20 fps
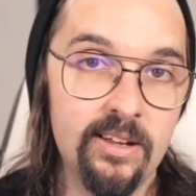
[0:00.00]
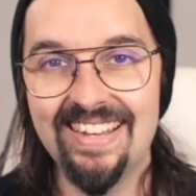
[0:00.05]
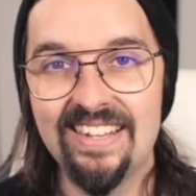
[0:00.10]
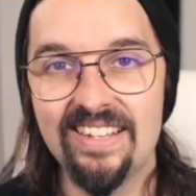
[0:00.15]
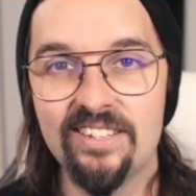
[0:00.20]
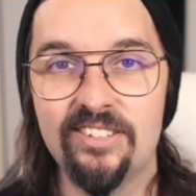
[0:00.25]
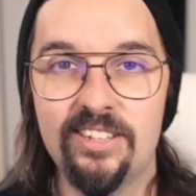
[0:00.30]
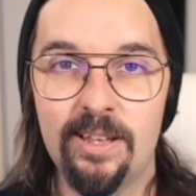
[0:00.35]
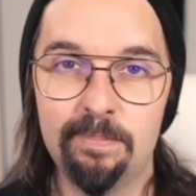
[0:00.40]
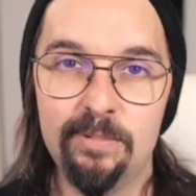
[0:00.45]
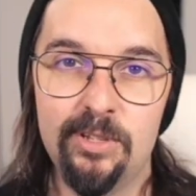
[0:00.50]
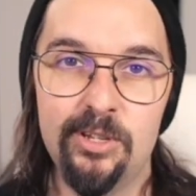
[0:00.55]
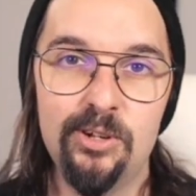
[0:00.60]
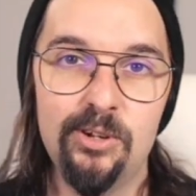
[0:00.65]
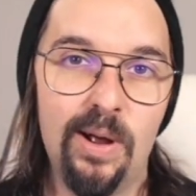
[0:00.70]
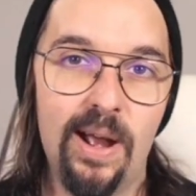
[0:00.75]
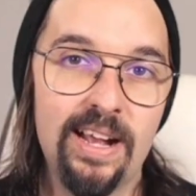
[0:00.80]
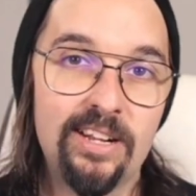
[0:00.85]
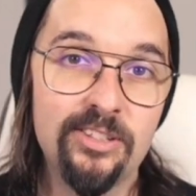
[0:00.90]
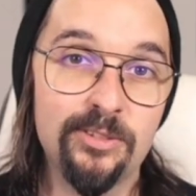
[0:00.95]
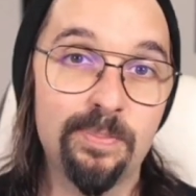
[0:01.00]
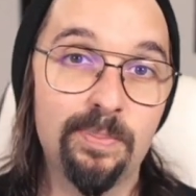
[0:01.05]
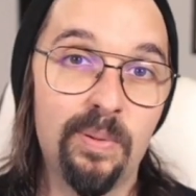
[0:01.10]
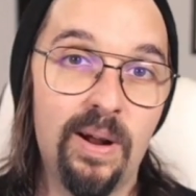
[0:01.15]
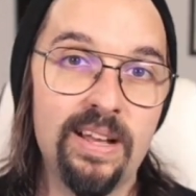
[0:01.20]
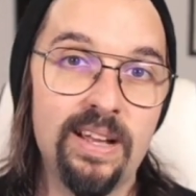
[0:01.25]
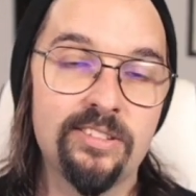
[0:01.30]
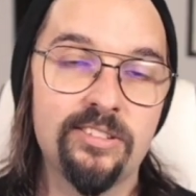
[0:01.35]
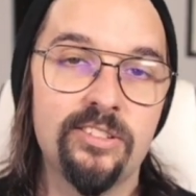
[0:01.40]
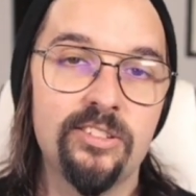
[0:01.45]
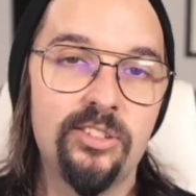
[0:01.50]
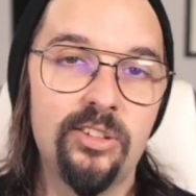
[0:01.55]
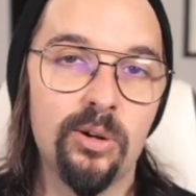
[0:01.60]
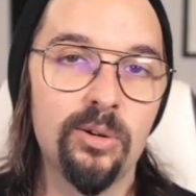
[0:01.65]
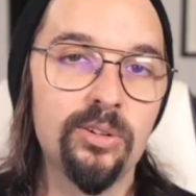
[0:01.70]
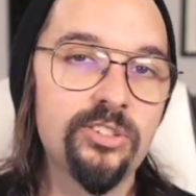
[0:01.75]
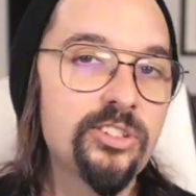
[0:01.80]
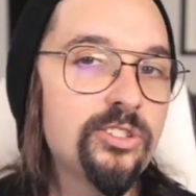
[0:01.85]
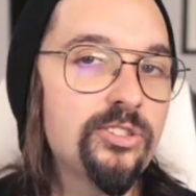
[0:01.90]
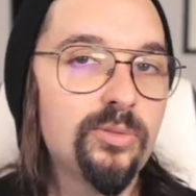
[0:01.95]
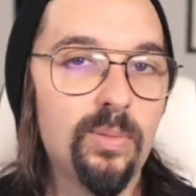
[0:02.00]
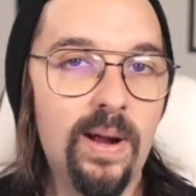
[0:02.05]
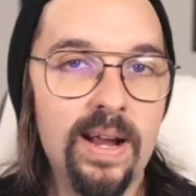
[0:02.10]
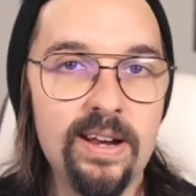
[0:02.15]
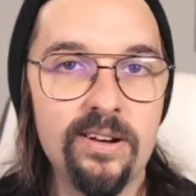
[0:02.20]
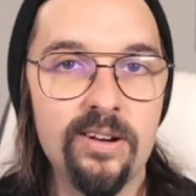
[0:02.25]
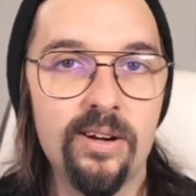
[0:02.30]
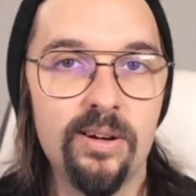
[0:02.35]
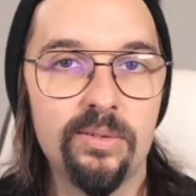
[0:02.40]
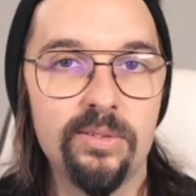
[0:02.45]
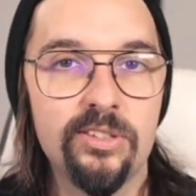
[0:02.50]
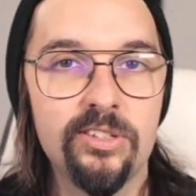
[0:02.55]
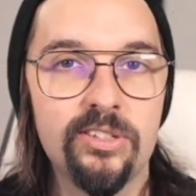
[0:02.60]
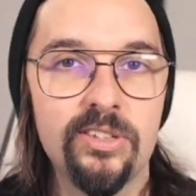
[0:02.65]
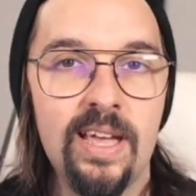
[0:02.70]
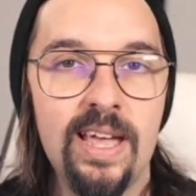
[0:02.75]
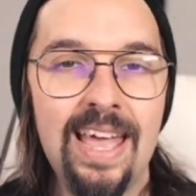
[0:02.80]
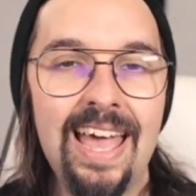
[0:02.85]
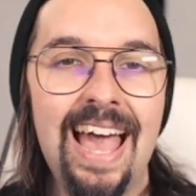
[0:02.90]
Step two, express, don't just write notes.